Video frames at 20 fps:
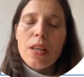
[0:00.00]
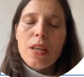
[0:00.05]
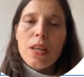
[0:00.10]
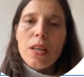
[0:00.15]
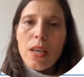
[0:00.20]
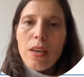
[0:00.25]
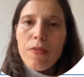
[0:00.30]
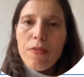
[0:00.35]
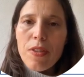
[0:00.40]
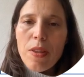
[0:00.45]

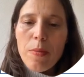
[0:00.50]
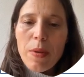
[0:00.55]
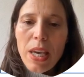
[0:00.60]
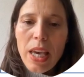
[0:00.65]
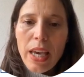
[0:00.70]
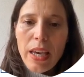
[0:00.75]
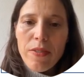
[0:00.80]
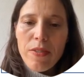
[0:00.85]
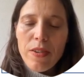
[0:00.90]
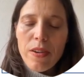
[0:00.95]
If the
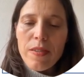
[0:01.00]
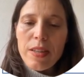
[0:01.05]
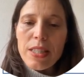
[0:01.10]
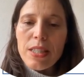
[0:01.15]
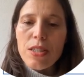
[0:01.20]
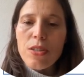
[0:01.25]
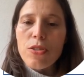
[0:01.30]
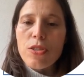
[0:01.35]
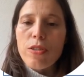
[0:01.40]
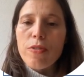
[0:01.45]
behavior is
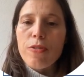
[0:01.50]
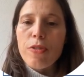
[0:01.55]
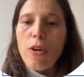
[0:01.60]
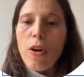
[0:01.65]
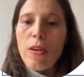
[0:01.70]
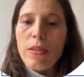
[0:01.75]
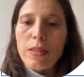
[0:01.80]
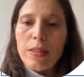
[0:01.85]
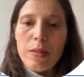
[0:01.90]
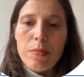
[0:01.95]
use of
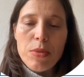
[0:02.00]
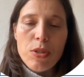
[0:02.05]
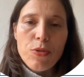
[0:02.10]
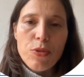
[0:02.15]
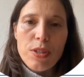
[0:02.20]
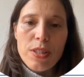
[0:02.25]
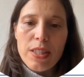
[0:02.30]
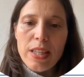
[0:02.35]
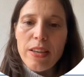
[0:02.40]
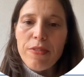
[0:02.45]
condoms for
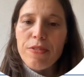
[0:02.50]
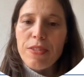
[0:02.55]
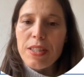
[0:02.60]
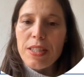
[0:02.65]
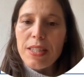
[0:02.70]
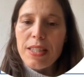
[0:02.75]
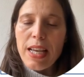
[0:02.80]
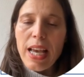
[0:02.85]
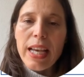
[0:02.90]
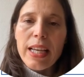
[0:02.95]
safer
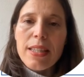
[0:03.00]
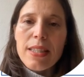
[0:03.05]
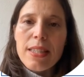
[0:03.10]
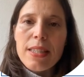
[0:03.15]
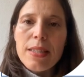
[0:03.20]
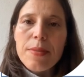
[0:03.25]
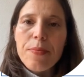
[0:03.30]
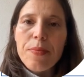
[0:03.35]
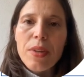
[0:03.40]
sex,